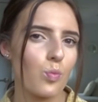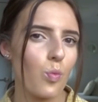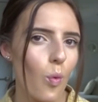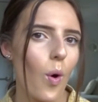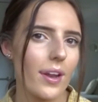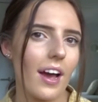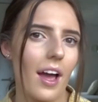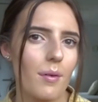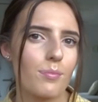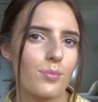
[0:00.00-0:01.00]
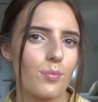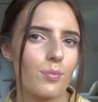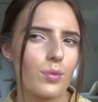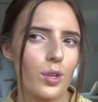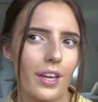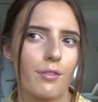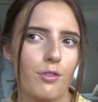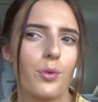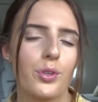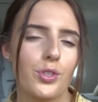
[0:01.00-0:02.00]
what I'm looking
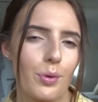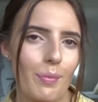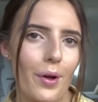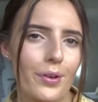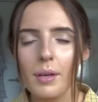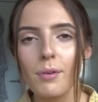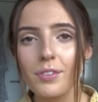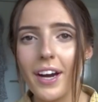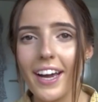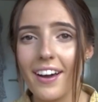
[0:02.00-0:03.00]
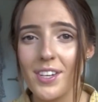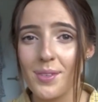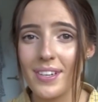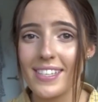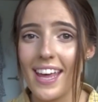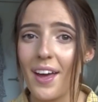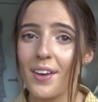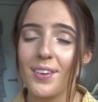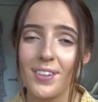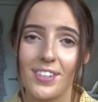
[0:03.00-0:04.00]
forward to most. Before I go, I just want to say a
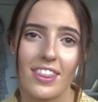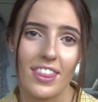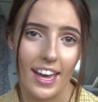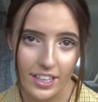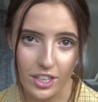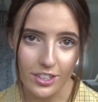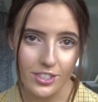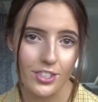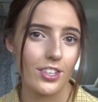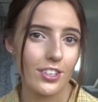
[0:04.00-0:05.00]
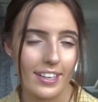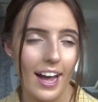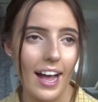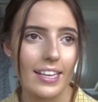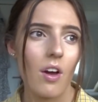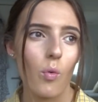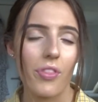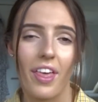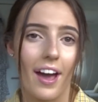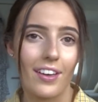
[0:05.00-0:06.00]
huge thank you to you guys.
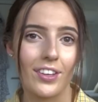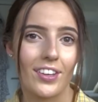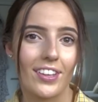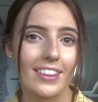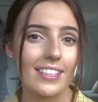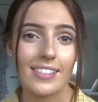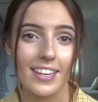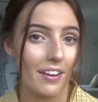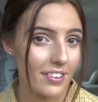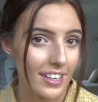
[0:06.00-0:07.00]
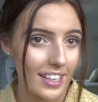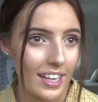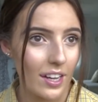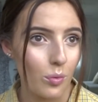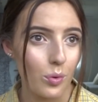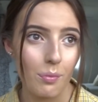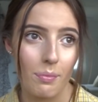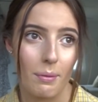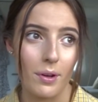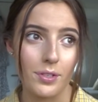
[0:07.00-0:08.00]
Without you, this definitely wouldn't
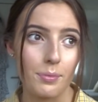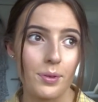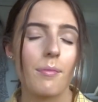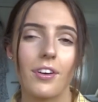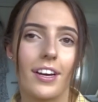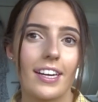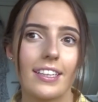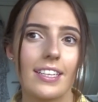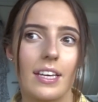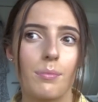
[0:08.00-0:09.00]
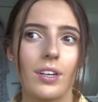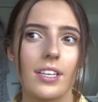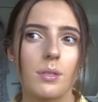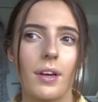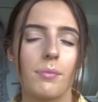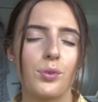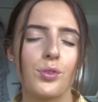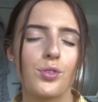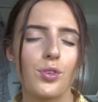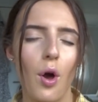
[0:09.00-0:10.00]
be possible. Creating this ebook has made me
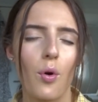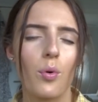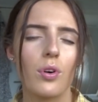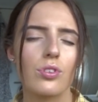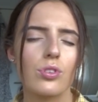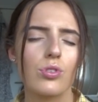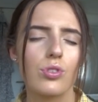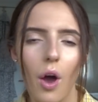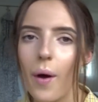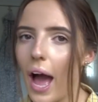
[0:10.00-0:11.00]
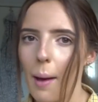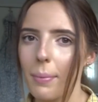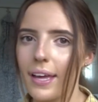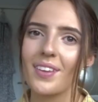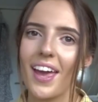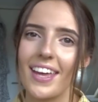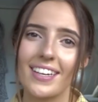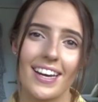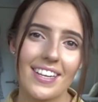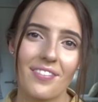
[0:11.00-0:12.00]
so, so happy,
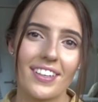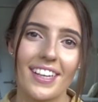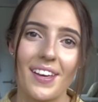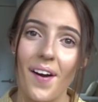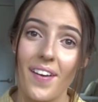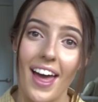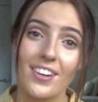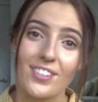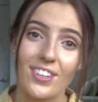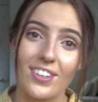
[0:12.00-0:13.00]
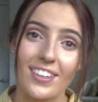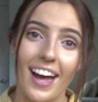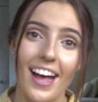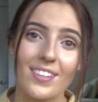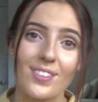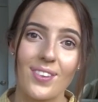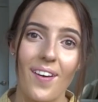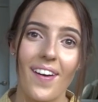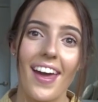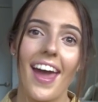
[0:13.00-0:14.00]
and I definitely owe that to you guys.
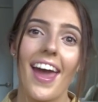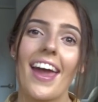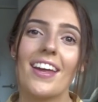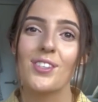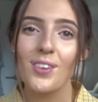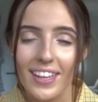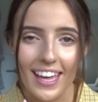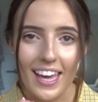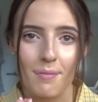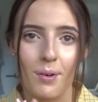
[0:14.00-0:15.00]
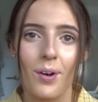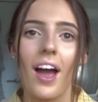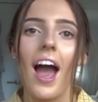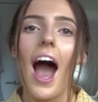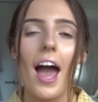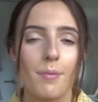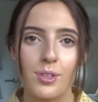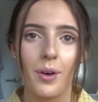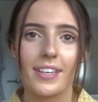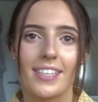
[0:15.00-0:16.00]
So enjoy the ebook. I am
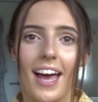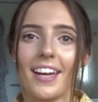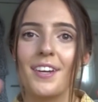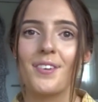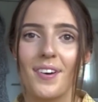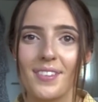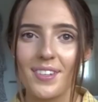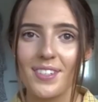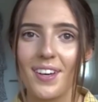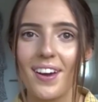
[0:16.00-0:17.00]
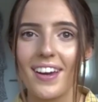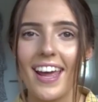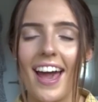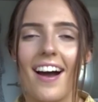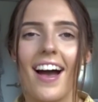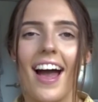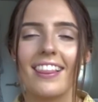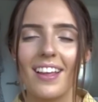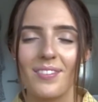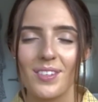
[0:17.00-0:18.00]
so excited. Not to go now. I
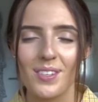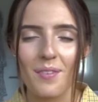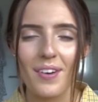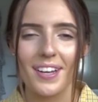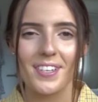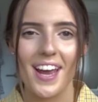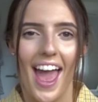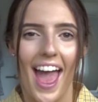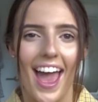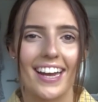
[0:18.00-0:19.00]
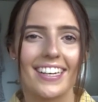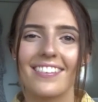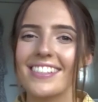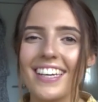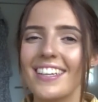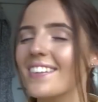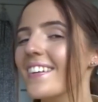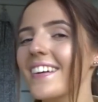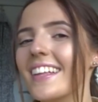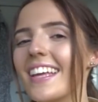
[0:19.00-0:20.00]
love you so much, and I will see you
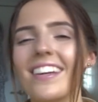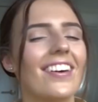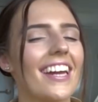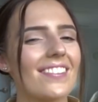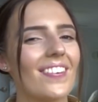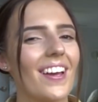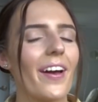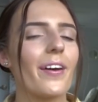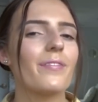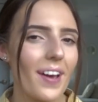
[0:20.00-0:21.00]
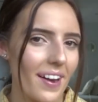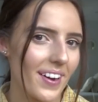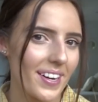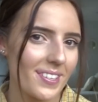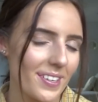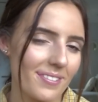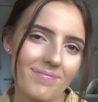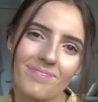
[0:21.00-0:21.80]
all in my next video very, very soon.